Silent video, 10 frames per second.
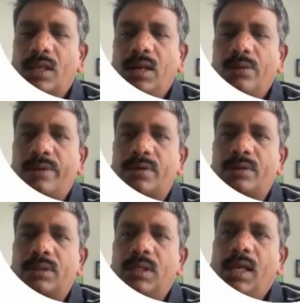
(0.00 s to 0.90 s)
Hello everyone,
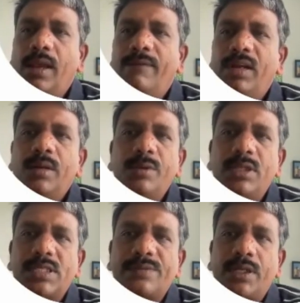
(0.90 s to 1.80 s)
welcome to
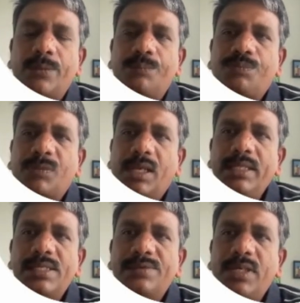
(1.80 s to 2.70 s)
this video.
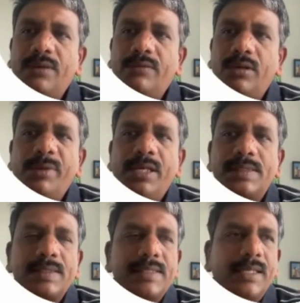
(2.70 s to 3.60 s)
In this video, we will be
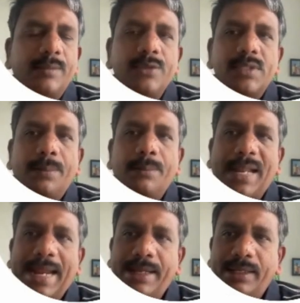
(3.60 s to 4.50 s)
discussing about
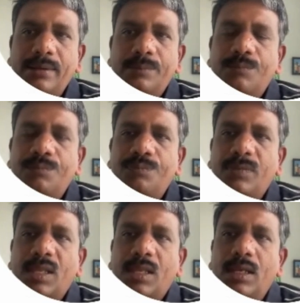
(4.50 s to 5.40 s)
planning.
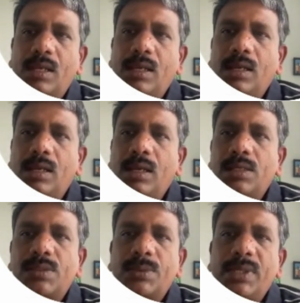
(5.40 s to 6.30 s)

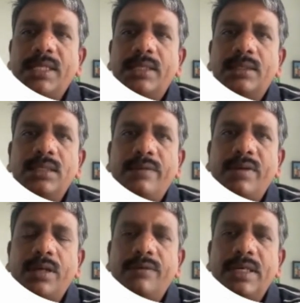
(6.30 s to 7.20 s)
So in the earlier
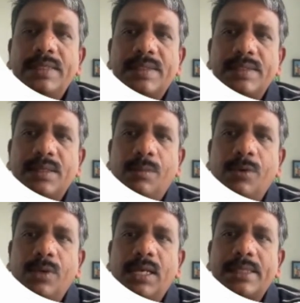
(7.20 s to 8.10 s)
video, we discussed
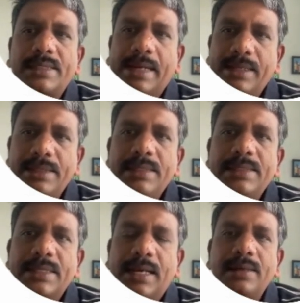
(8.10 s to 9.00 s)
about
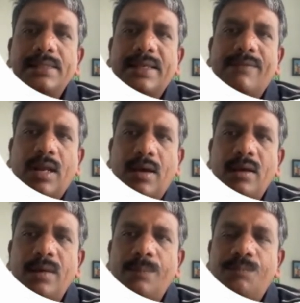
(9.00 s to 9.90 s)
strategies and
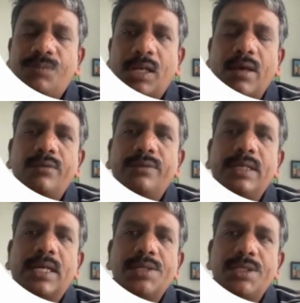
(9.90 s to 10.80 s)
7R. Now we
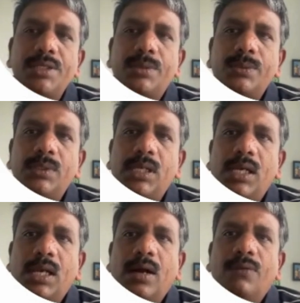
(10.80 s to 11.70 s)
will continue
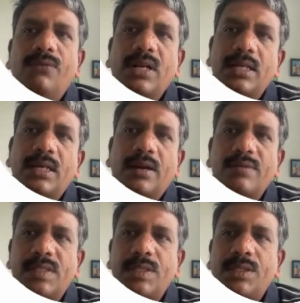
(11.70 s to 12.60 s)
further
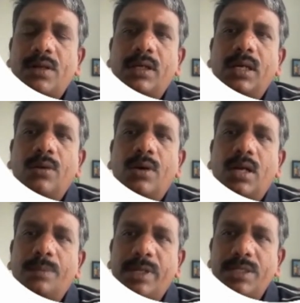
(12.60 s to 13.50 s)
conversation on cloud
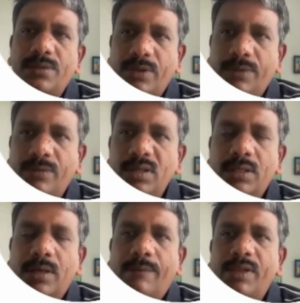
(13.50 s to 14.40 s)
adaptation
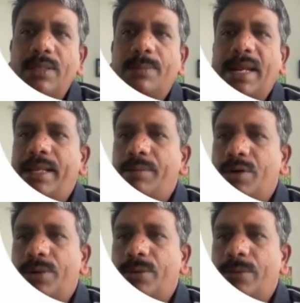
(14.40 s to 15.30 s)
framework with the planning
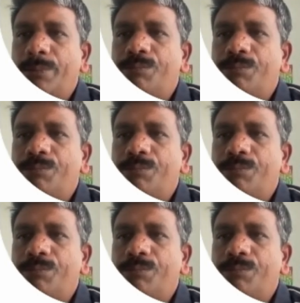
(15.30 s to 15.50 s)
module.